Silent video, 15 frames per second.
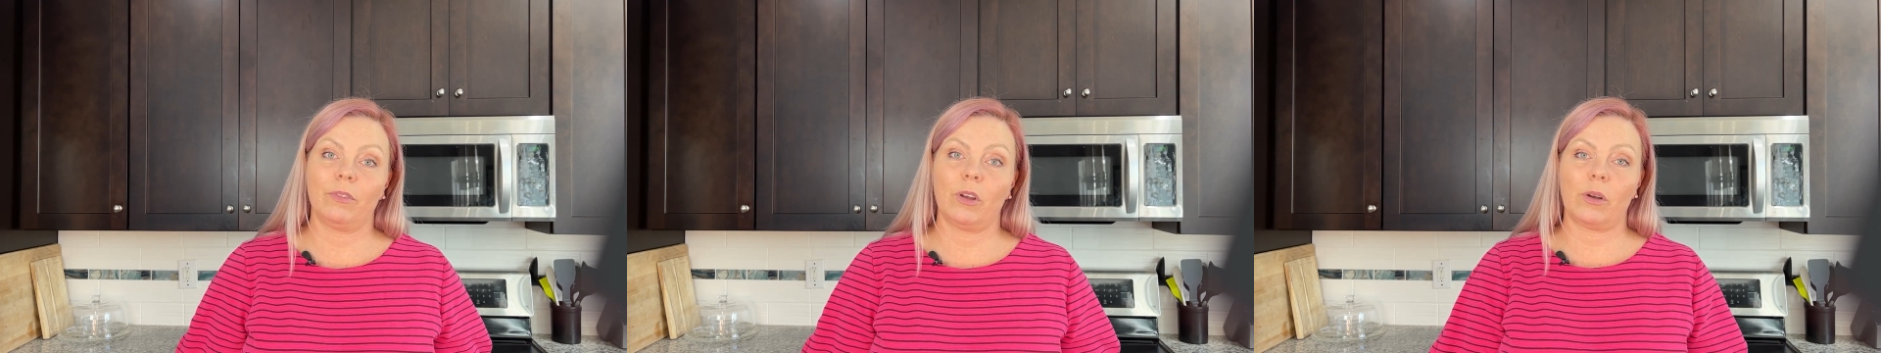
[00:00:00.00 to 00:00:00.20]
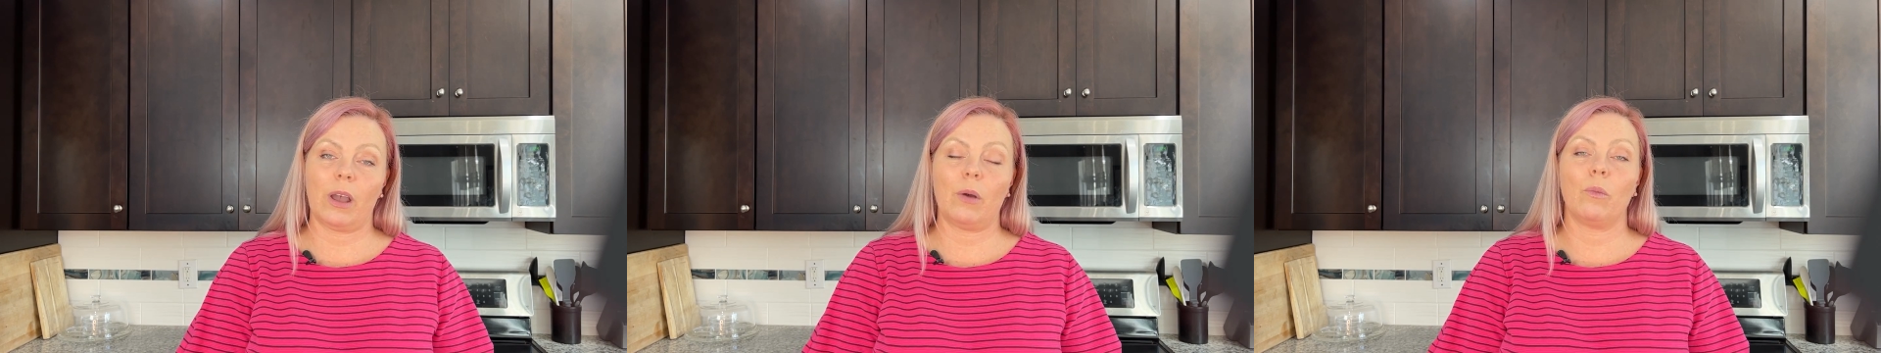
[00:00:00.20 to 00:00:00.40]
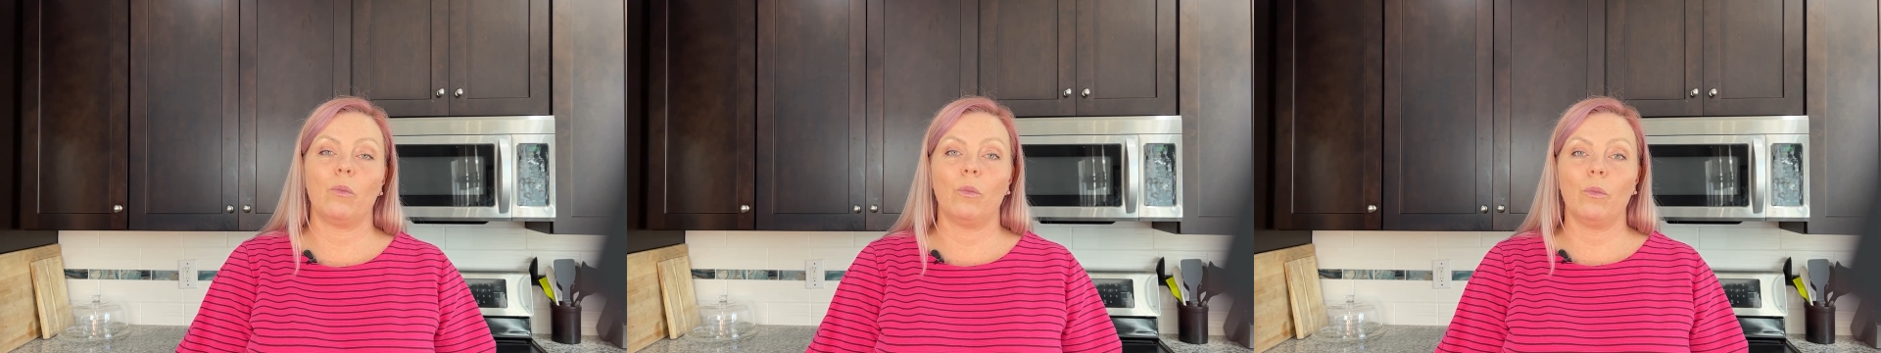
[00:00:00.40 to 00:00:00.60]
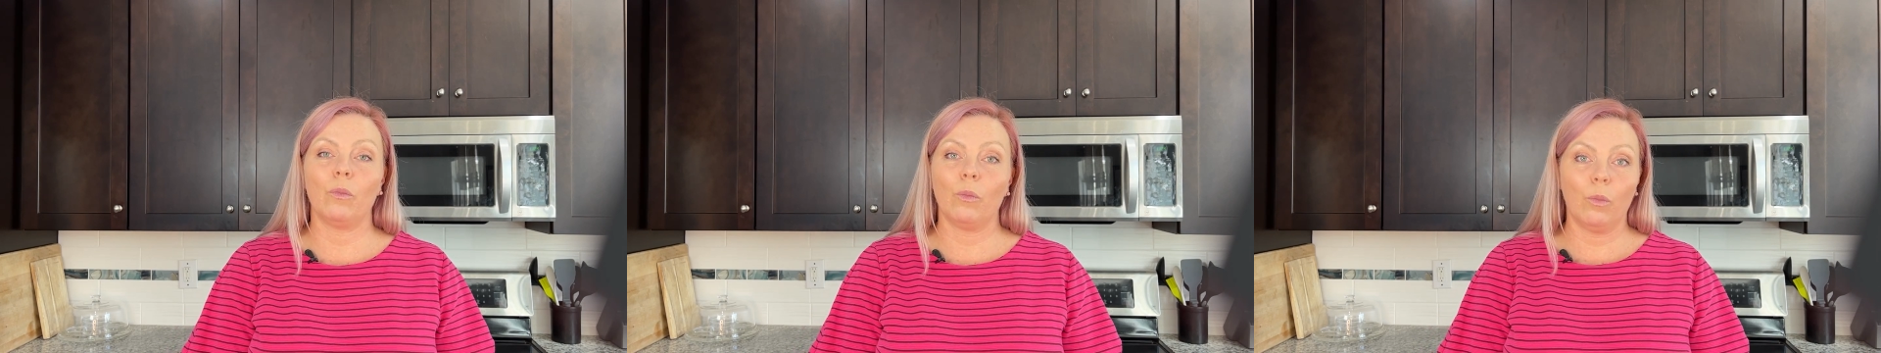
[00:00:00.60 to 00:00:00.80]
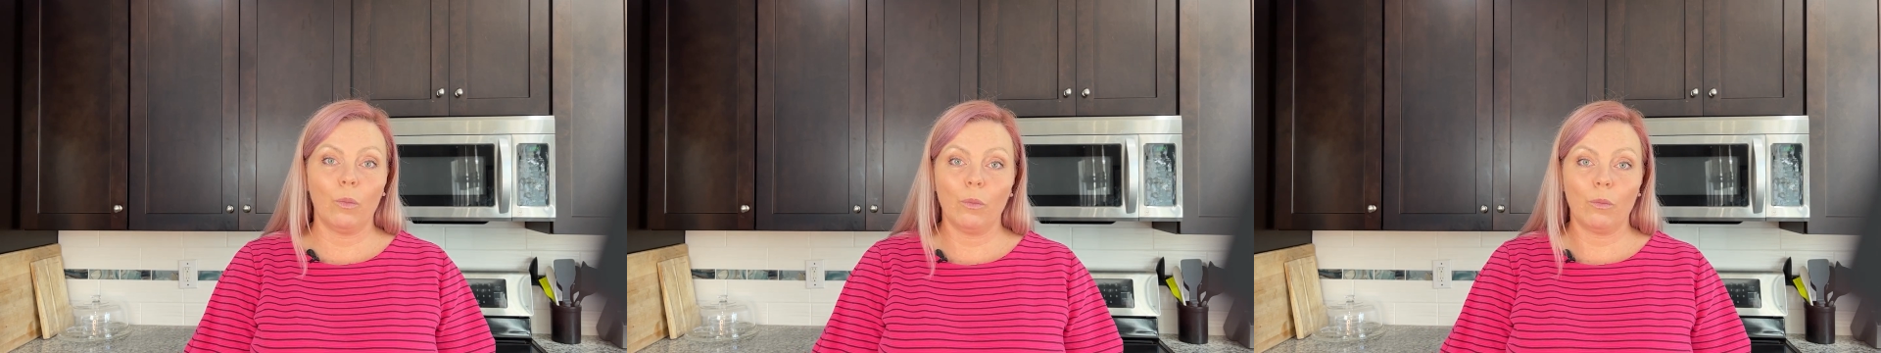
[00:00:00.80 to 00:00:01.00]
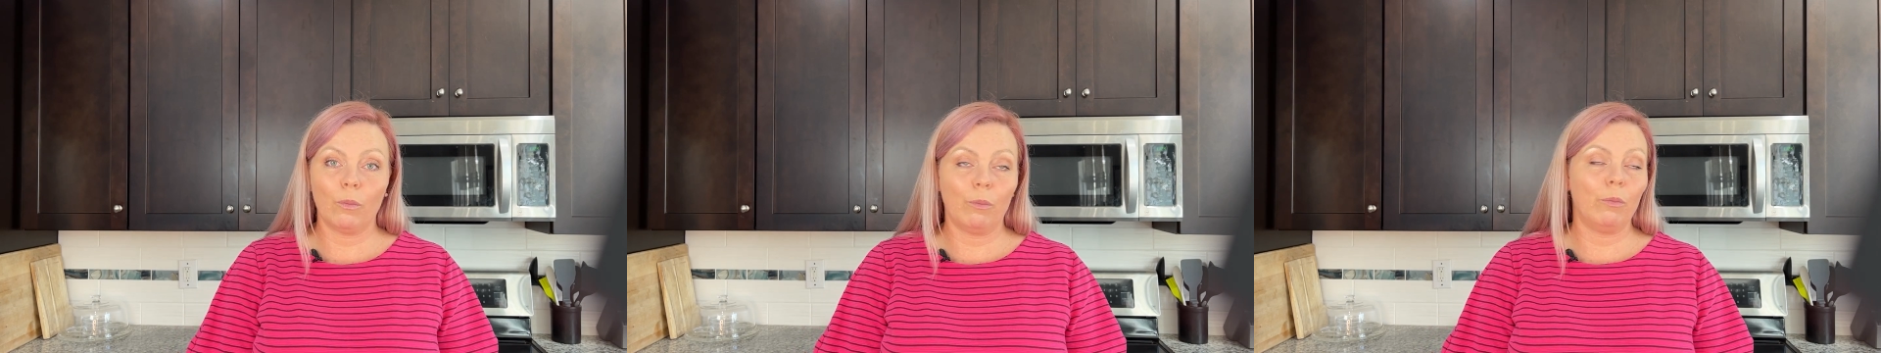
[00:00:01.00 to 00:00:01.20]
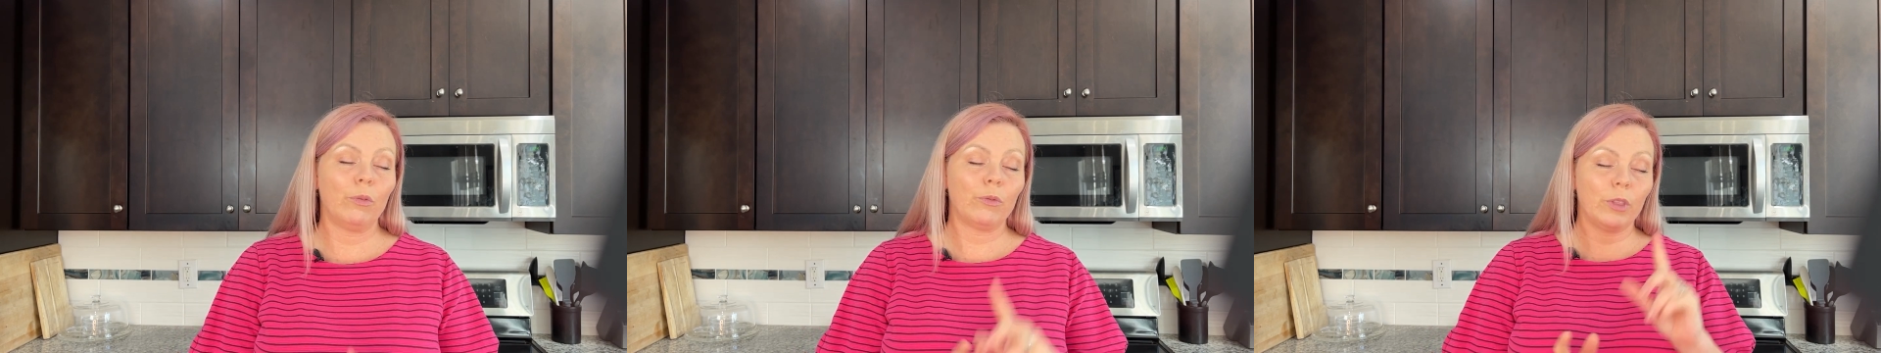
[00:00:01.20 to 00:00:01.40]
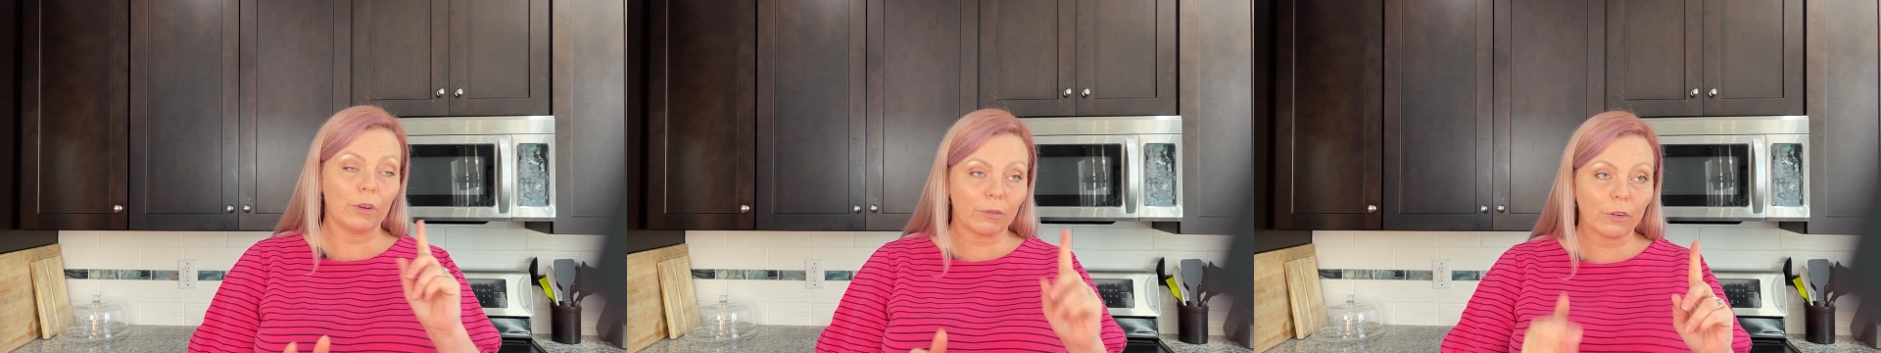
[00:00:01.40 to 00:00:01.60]
Okay,
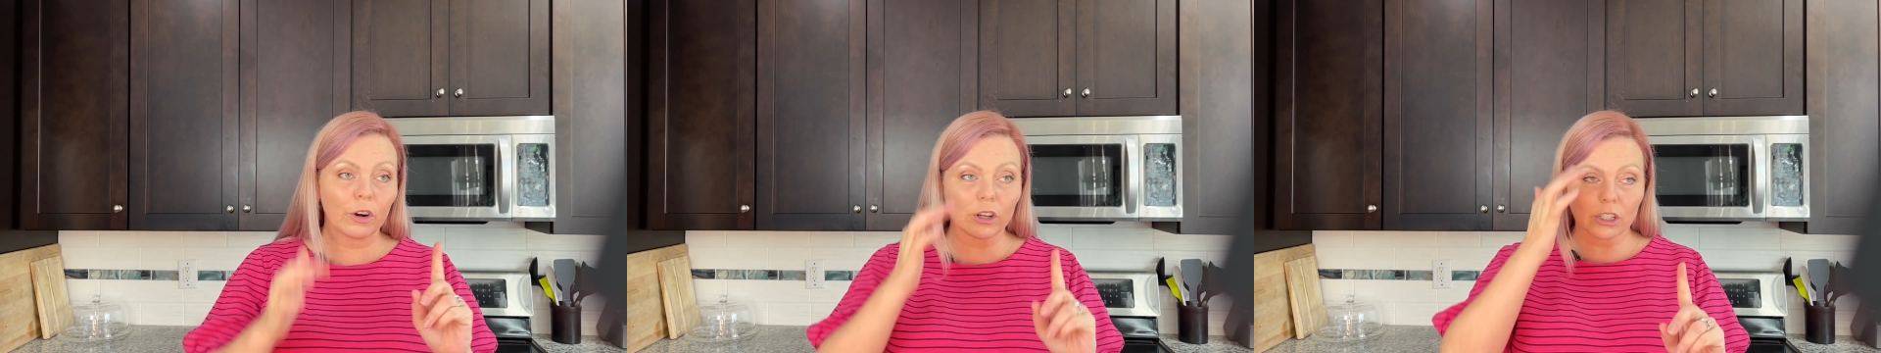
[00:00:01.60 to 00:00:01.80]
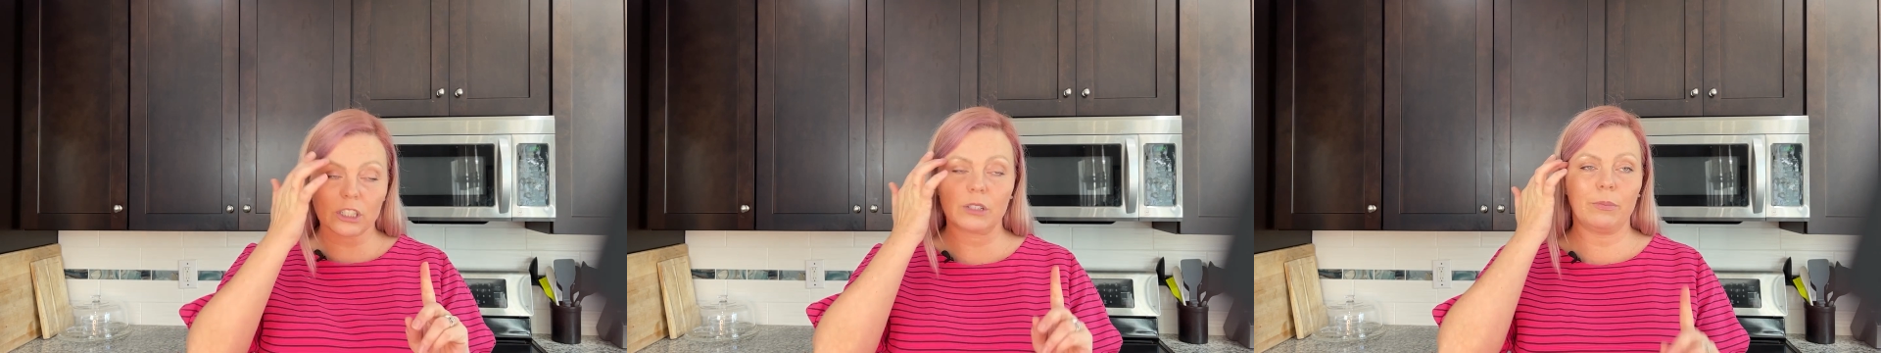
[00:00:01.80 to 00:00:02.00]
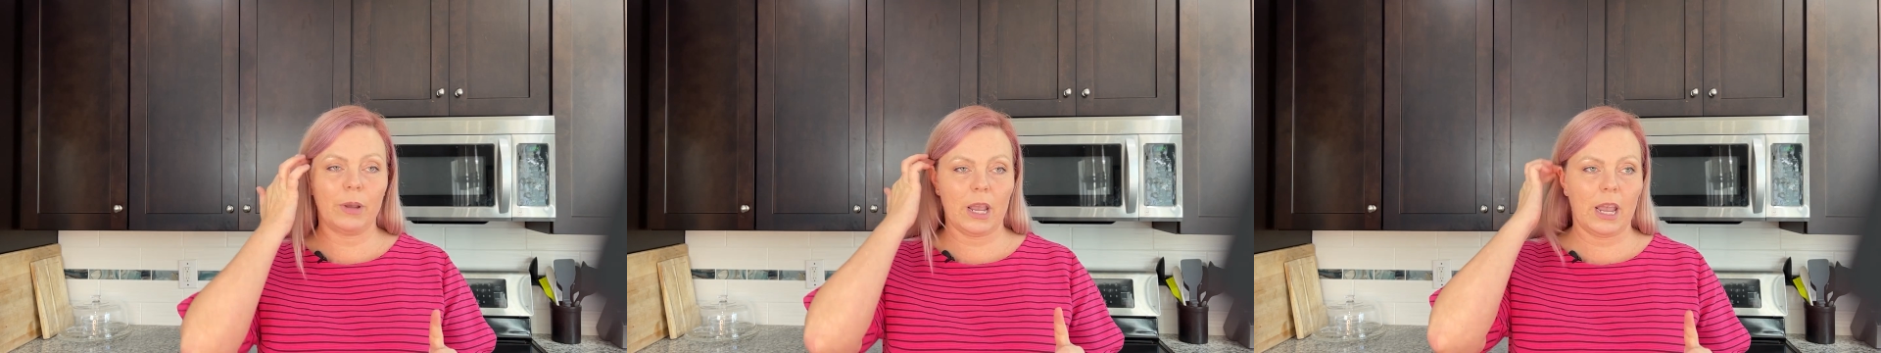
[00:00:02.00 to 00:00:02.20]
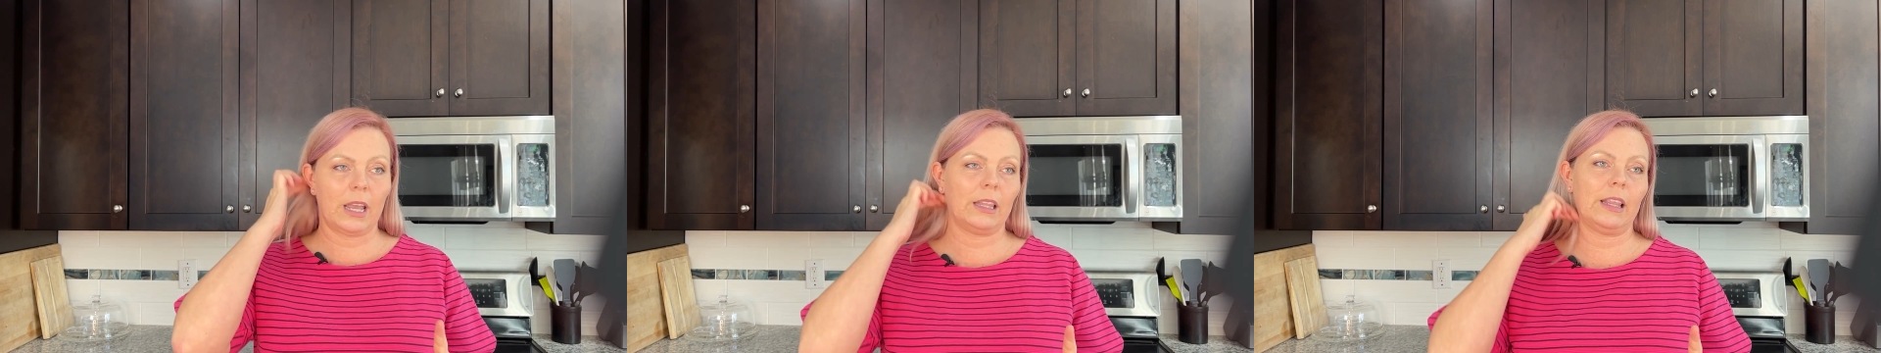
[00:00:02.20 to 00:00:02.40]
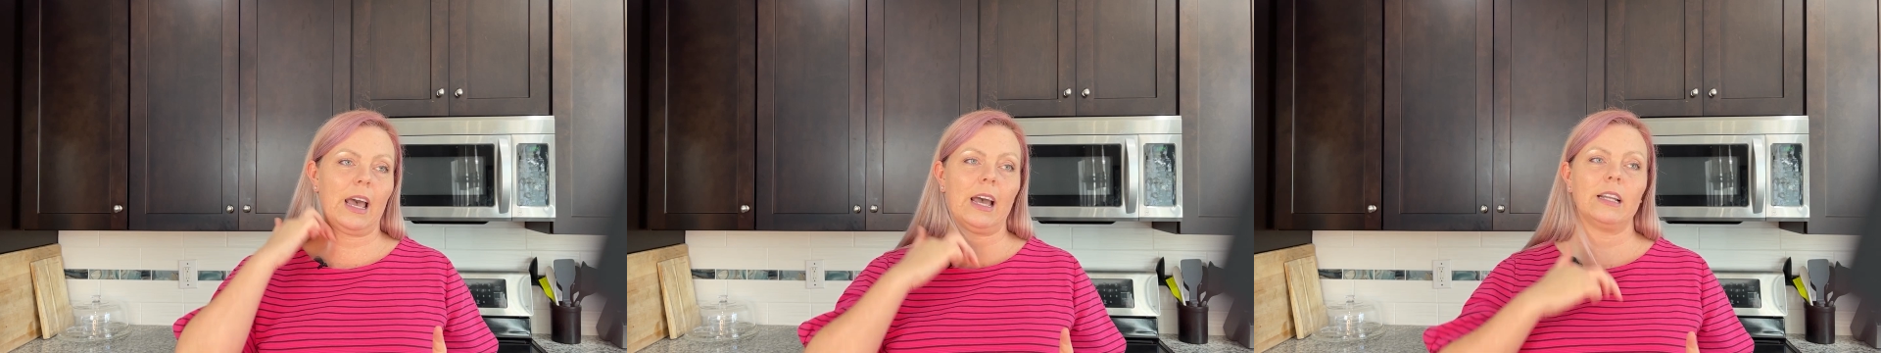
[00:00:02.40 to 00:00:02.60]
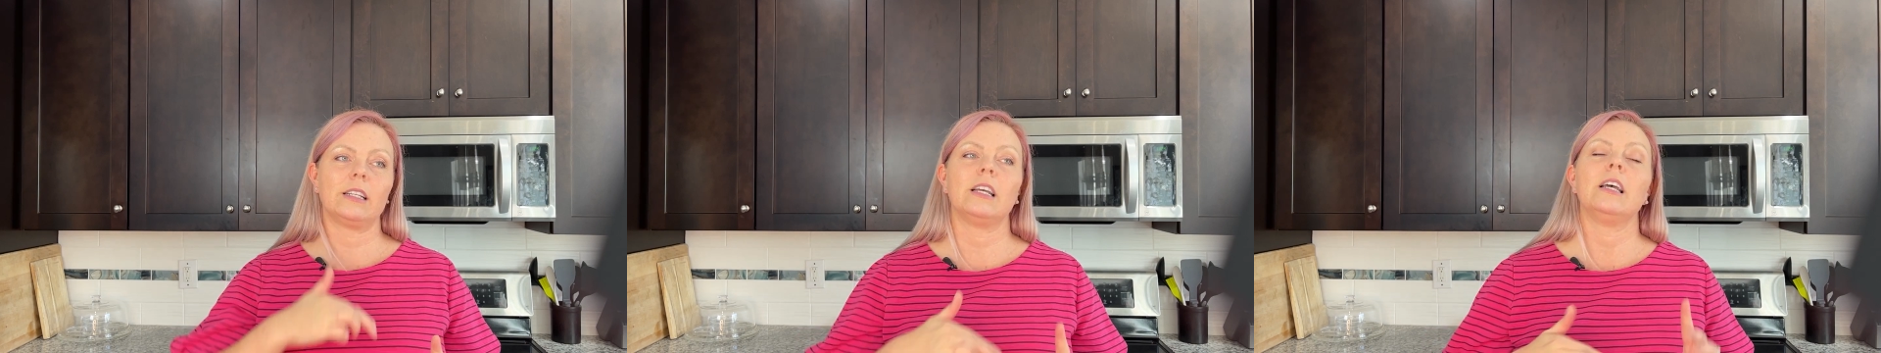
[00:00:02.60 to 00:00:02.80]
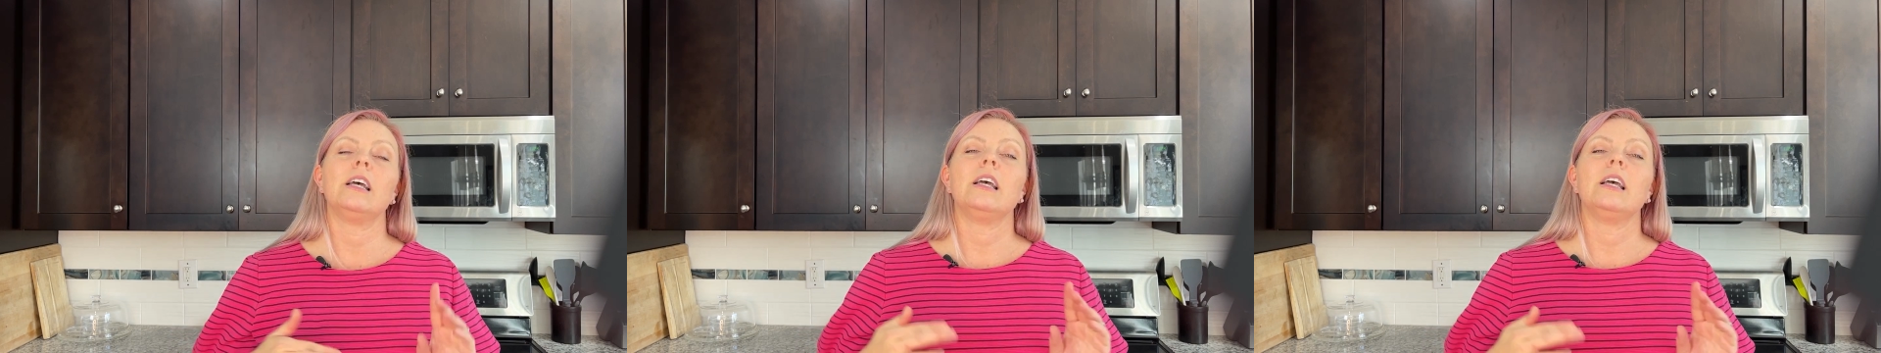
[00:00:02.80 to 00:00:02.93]
the first being that